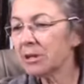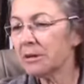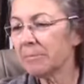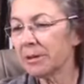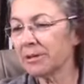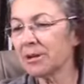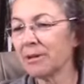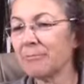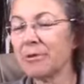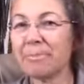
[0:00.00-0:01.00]
By the
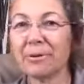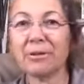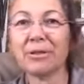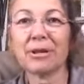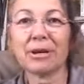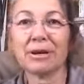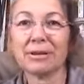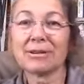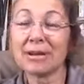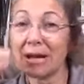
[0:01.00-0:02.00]
time we put the
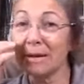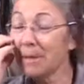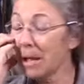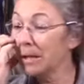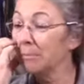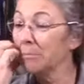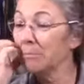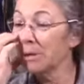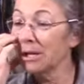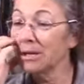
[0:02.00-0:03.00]
time and
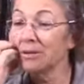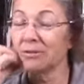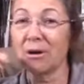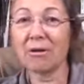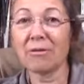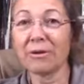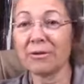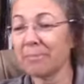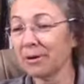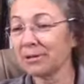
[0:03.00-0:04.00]
money into all the
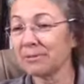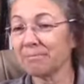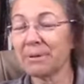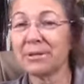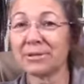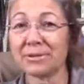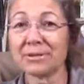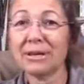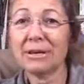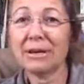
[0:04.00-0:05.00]
parts and pieces,
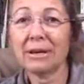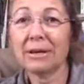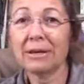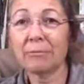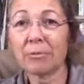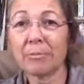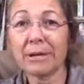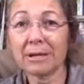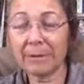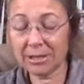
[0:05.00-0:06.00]
yeah, we're
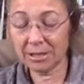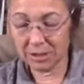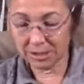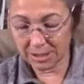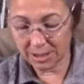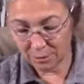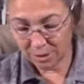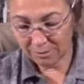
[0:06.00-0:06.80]
making about 10 cents an hour.